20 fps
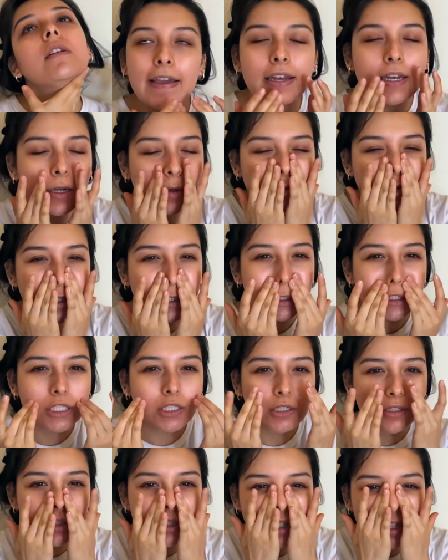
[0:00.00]
And I really
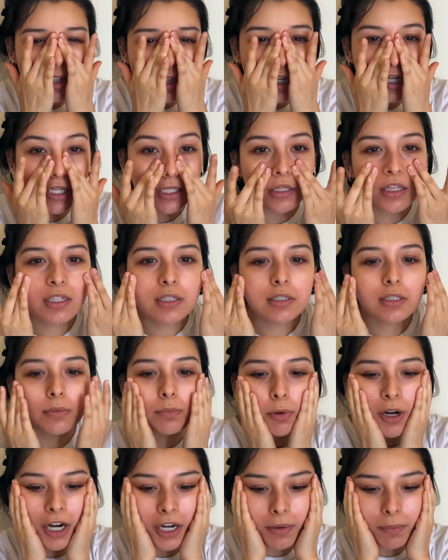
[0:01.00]
just like this
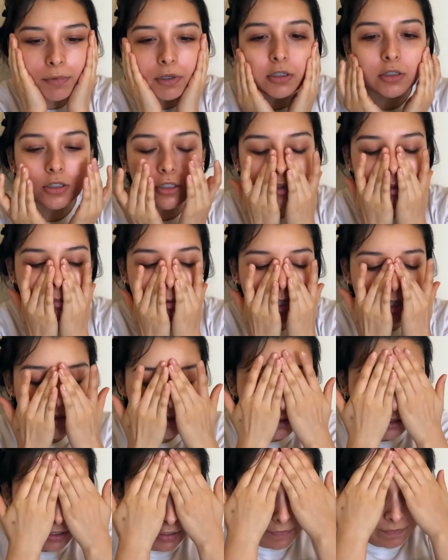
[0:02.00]
primer just
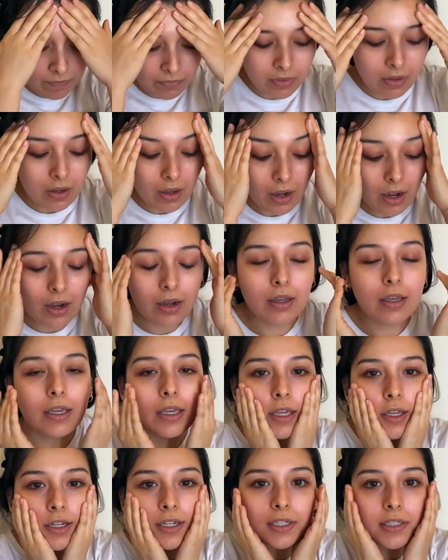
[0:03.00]
because
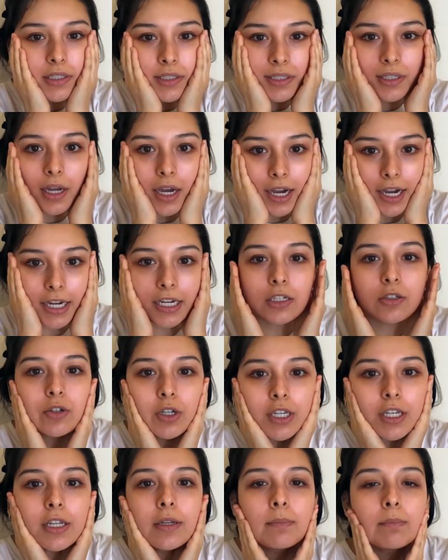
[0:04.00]
it is
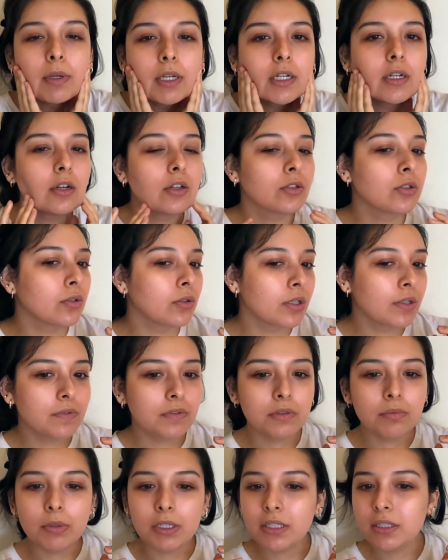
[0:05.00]
hydrating, but it also
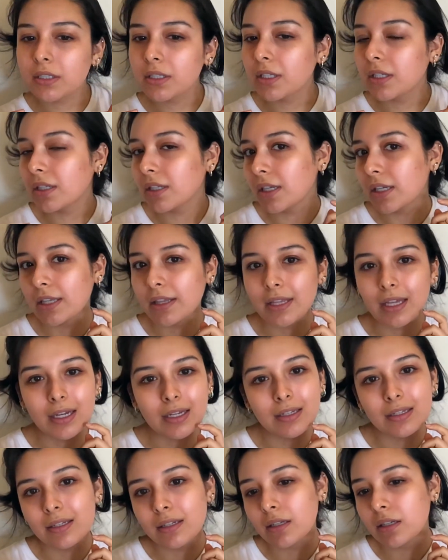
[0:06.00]
gives my skin like
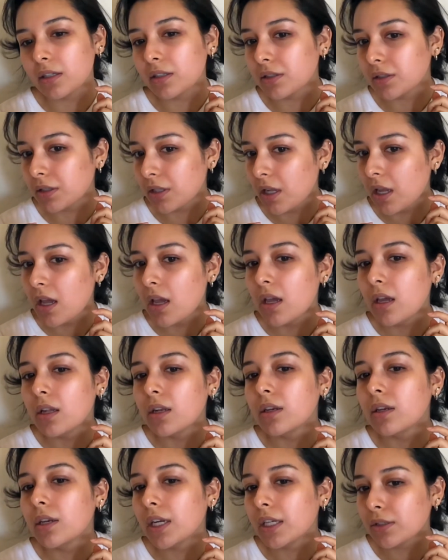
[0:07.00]
that nice
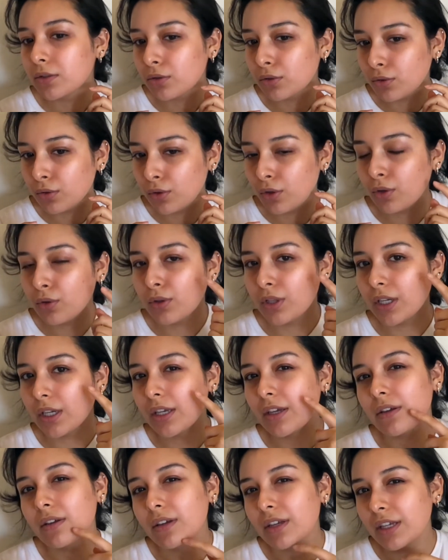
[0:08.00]
natural glow.
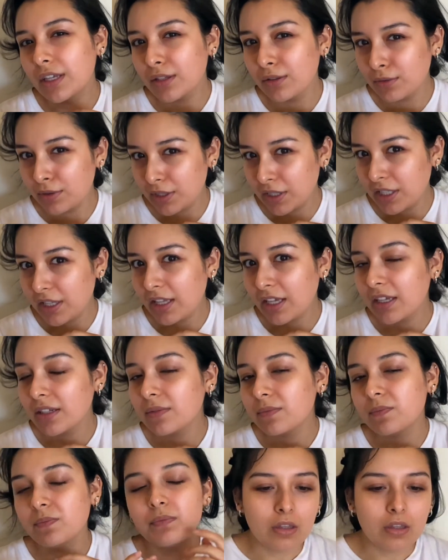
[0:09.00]
Like, can you see that?